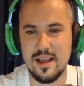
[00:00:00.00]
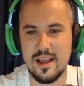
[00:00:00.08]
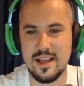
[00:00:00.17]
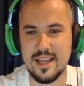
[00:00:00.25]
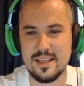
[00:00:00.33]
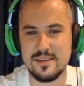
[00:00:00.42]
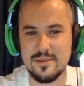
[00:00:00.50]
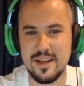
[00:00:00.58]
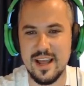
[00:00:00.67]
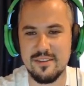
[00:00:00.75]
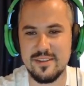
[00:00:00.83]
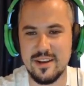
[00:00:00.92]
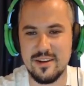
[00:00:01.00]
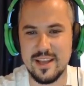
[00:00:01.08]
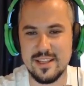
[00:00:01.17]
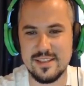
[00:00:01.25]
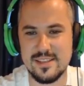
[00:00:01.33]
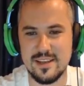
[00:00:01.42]
I guess I'm going to have to go
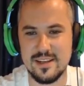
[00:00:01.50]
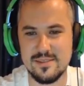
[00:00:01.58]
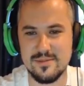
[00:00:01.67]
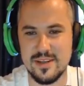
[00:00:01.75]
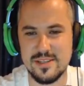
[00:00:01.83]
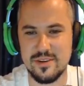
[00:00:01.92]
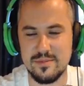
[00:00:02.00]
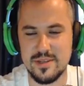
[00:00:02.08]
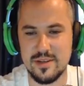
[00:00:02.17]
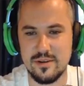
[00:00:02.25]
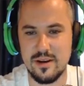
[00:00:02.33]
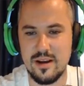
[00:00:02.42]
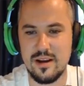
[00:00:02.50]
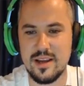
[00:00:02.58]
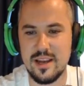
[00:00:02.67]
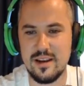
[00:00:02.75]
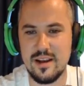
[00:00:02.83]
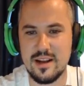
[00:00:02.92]
get this guy some ice cream too. Oh, can
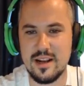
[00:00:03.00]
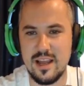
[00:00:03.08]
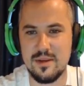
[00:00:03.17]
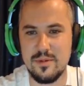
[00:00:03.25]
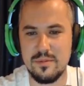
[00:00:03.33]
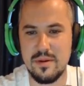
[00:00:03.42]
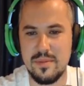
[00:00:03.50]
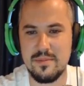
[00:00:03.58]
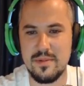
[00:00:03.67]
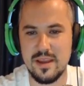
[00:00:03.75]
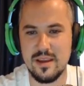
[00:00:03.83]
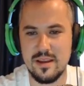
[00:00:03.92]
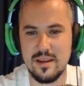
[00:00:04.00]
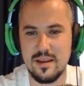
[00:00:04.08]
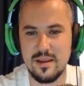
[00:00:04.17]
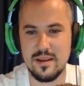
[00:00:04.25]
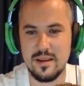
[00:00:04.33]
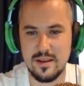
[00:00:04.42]
I not climb with my baby?
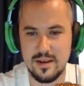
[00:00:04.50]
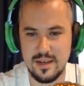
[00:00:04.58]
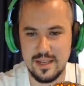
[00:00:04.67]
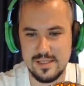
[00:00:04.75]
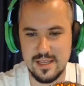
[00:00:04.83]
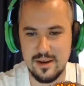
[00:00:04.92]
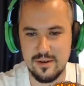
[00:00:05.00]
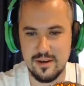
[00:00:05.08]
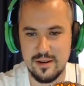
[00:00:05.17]
Let's go.